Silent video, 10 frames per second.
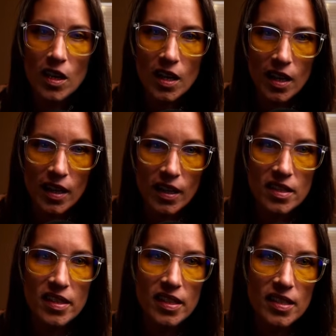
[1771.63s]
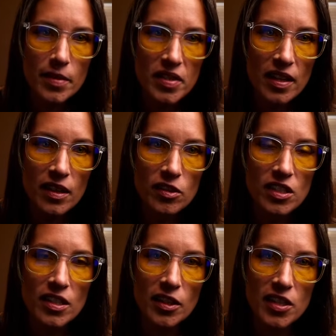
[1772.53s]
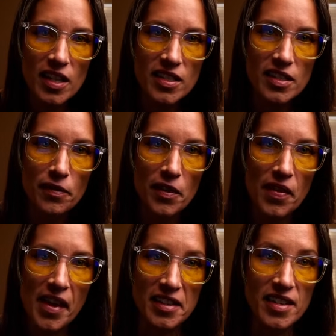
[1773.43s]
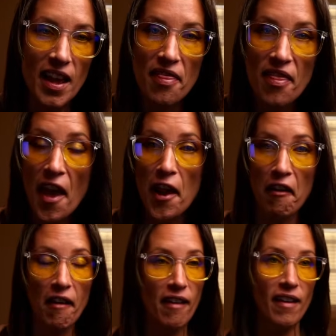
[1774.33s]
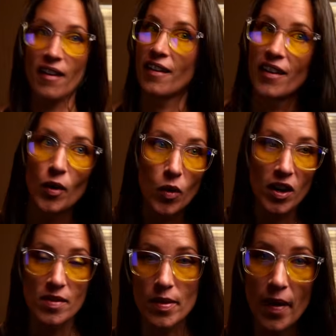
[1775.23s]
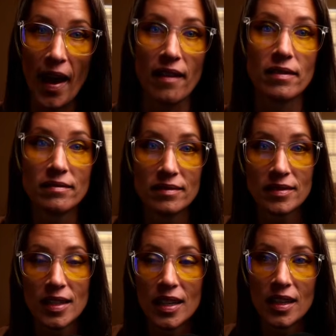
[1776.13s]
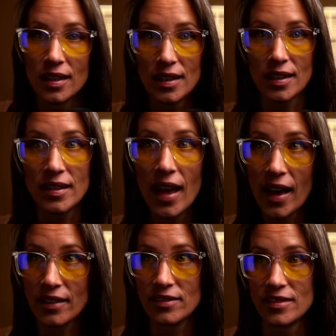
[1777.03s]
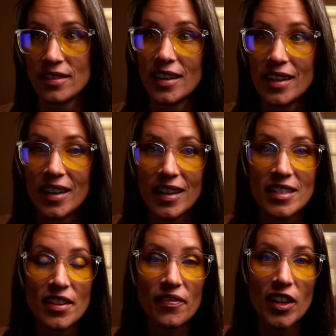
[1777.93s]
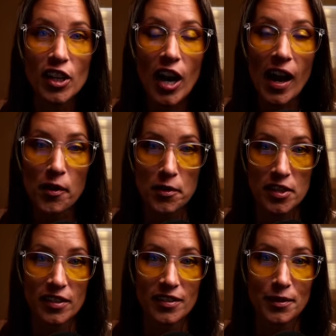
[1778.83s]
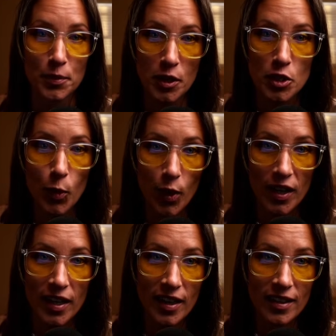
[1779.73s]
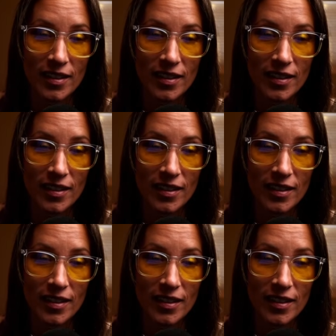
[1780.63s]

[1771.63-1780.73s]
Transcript: Because it seems like they're testing different things, and then we're going to be back on a live to figure out which one